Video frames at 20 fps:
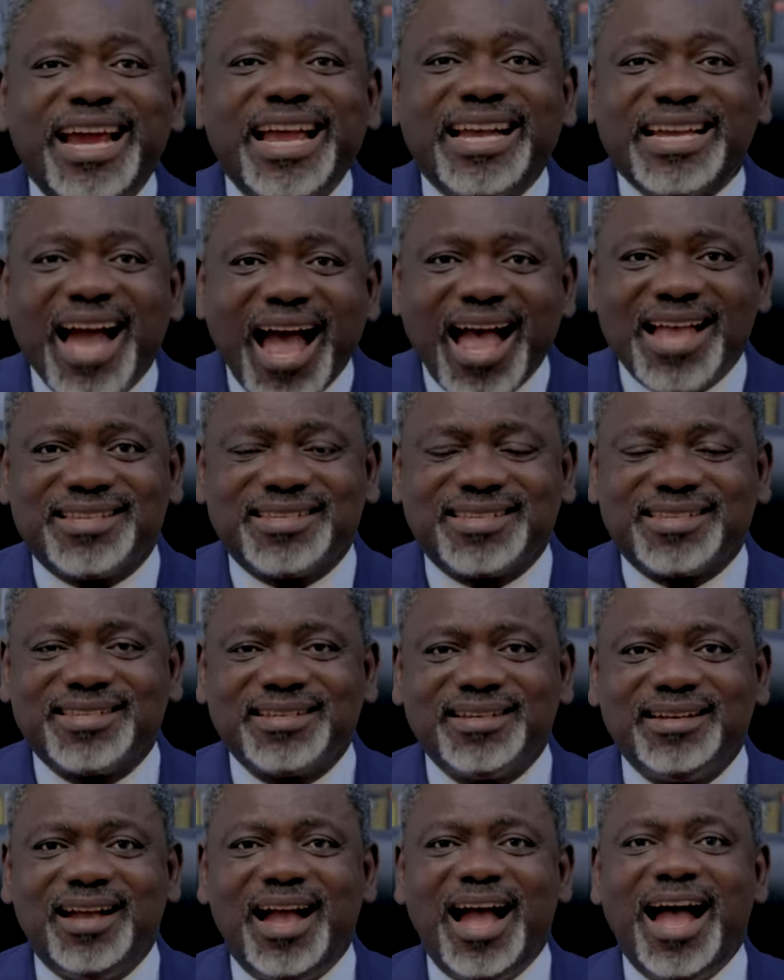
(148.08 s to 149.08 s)
Takers
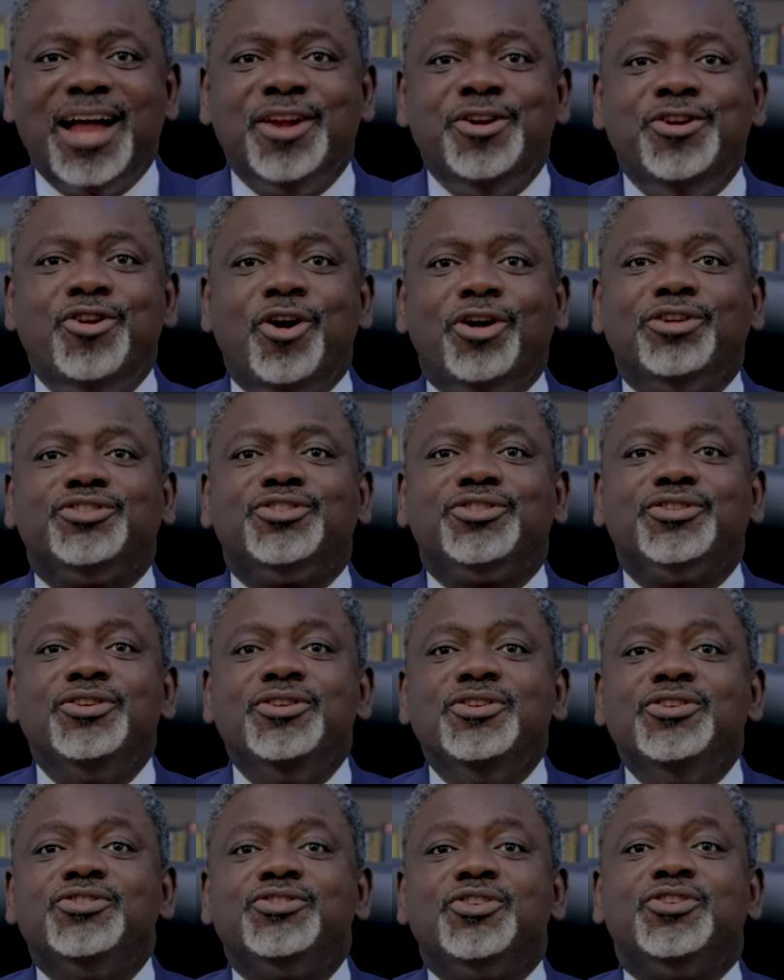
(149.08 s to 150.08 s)
are not
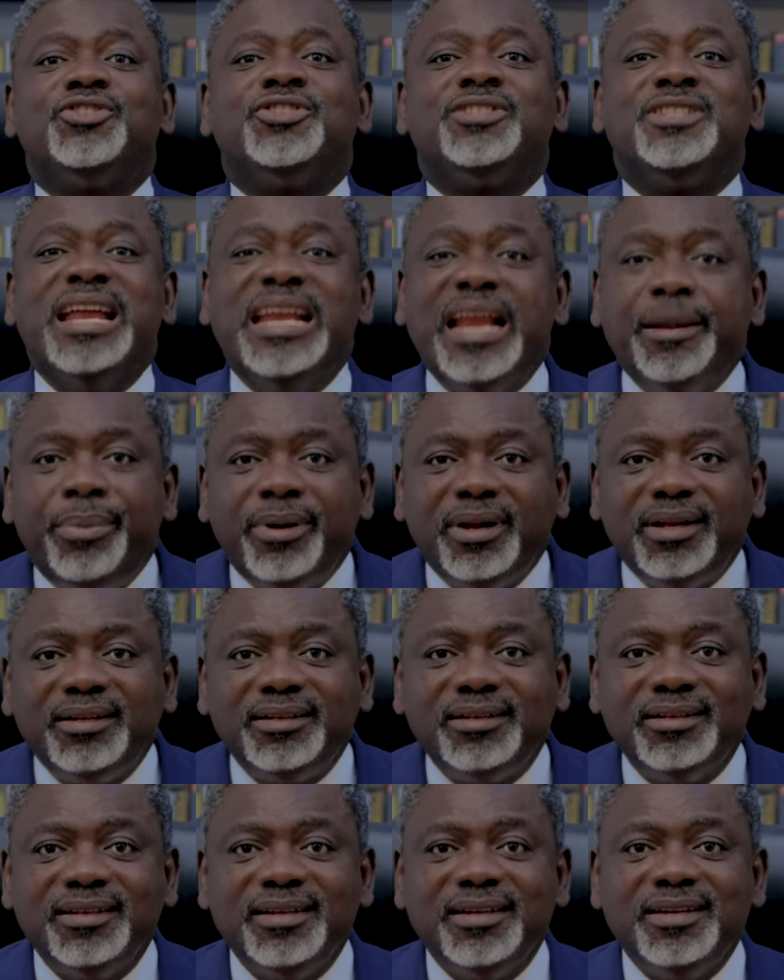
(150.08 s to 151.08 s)
sustainable
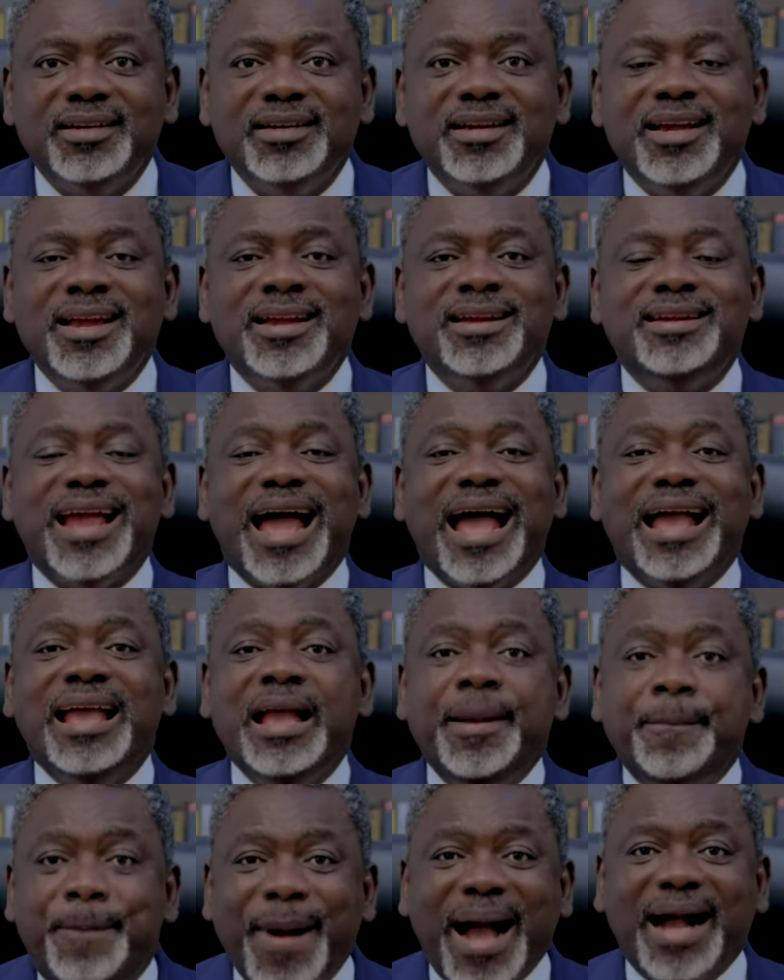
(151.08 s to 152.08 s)
in their
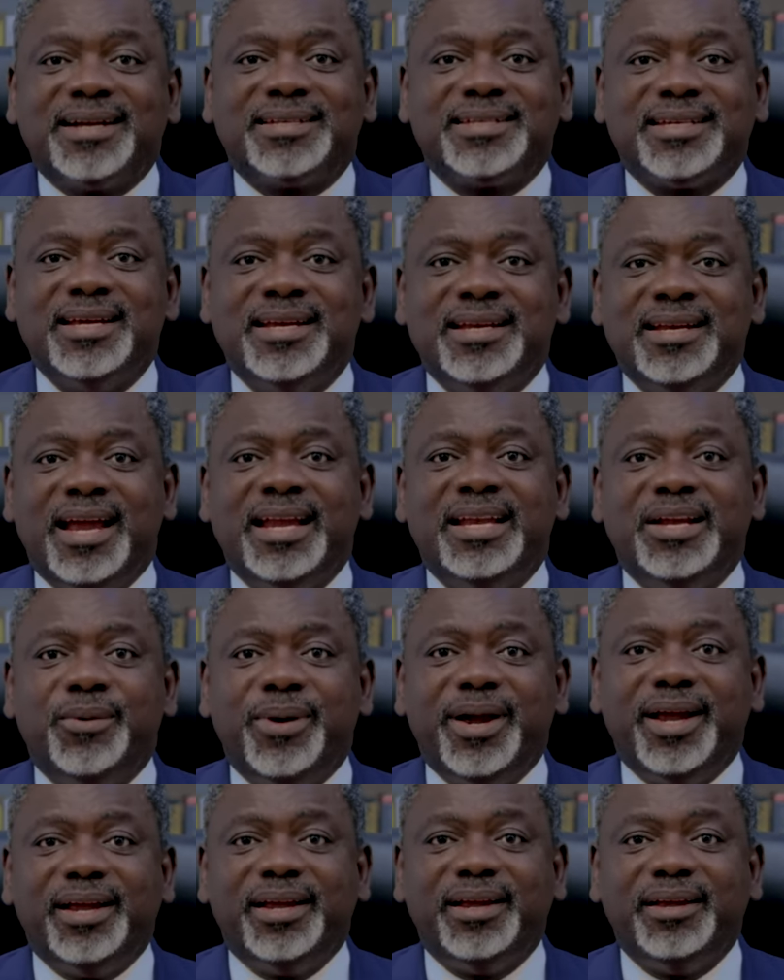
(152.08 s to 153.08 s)
impact in any
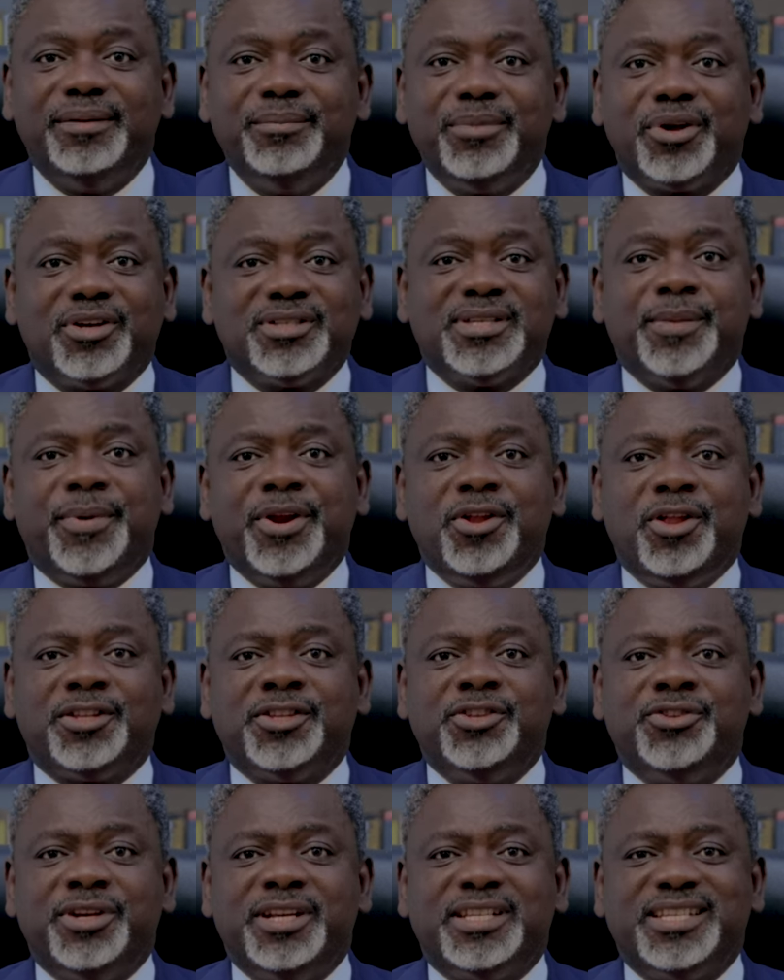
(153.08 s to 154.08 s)
way, because they bring
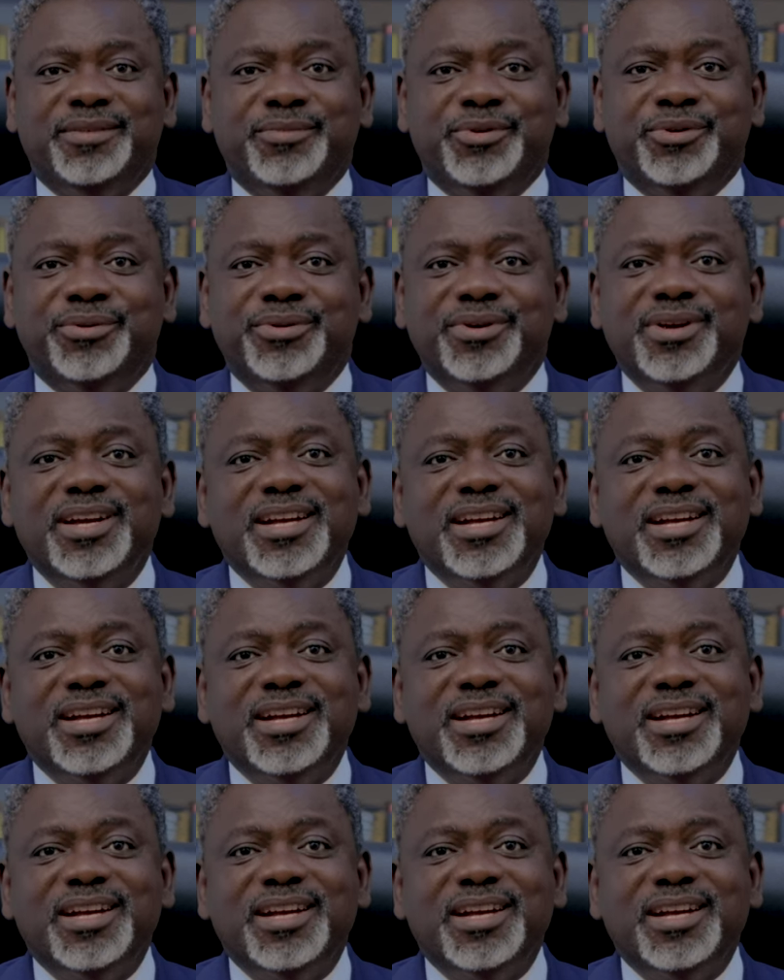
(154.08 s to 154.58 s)
nothing to the table.